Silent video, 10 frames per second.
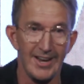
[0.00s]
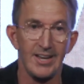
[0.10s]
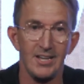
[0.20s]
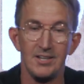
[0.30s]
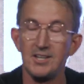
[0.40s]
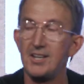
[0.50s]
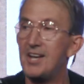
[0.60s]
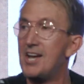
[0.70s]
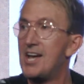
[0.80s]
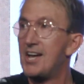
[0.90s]
in
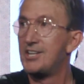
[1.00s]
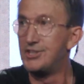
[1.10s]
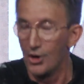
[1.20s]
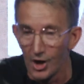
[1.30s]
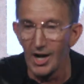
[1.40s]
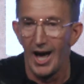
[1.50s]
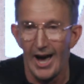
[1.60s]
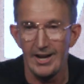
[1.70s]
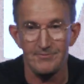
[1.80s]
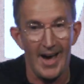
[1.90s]
your life.